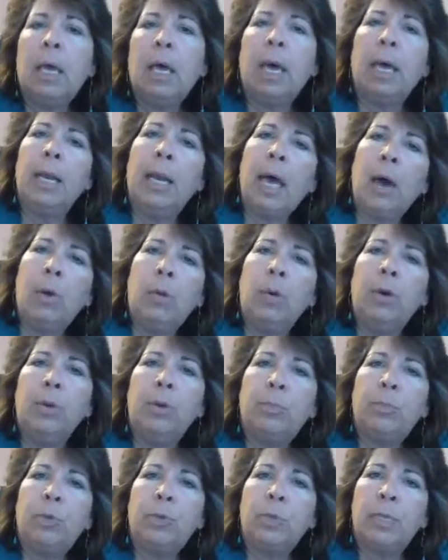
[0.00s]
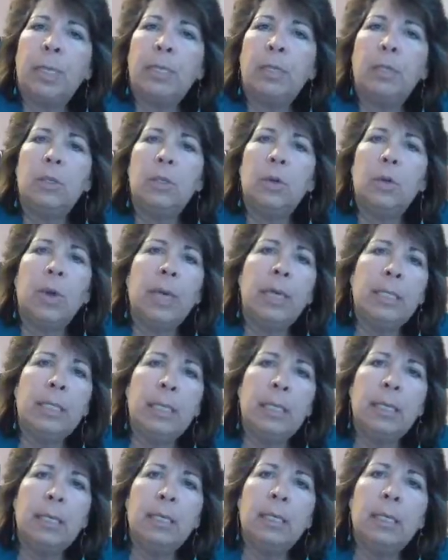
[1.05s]
on how well you presented your
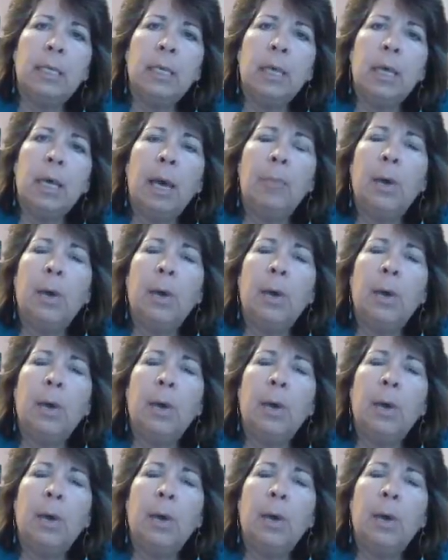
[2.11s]
ideas